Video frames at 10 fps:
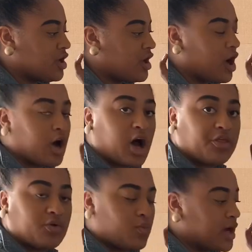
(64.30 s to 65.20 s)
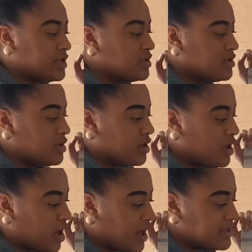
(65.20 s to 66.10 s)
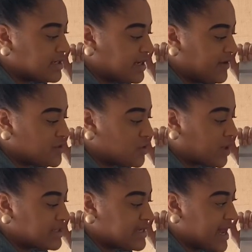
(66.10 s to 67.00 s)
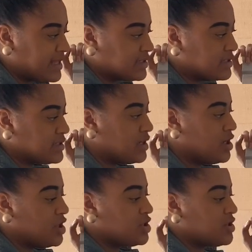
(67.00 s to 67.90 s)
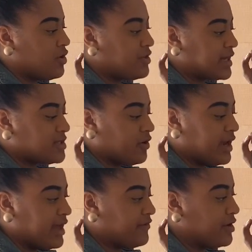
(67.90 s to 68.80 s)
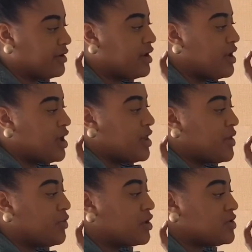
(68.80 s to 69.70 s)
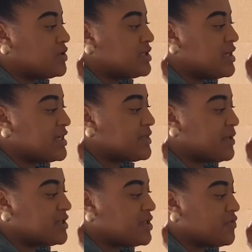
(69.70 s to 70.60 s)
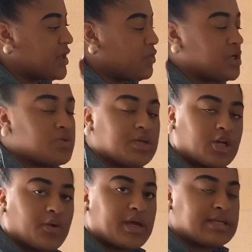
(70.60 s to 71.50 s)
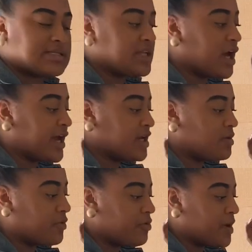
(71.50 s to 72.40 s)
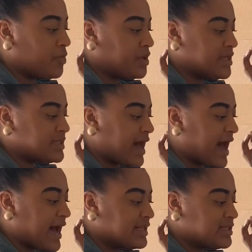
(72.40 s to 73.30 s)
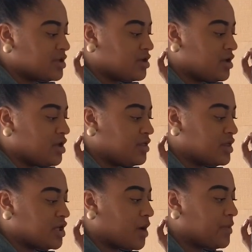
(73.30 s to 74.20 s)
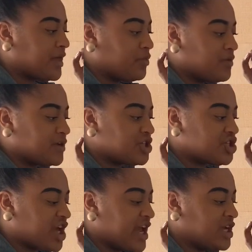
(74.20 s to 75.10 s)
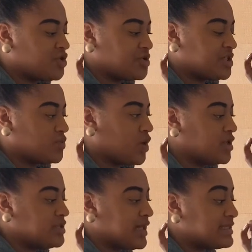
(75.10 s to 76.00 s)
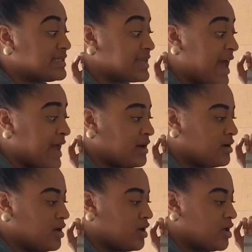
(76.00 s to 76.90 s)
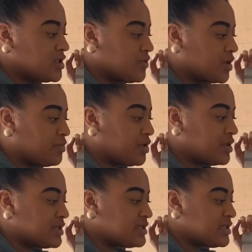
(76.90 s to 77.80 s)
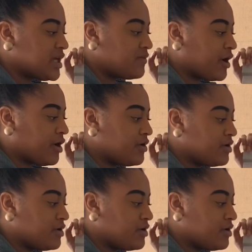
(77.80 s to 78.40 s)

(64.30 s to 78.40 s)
our other one underneath to our tens. So that's our 11. Then we're going to do 6 plus 3, which we know is 9. But remember, we need to add the number that we've exchanged, which is 1. So that's 10. So we're going to put the 0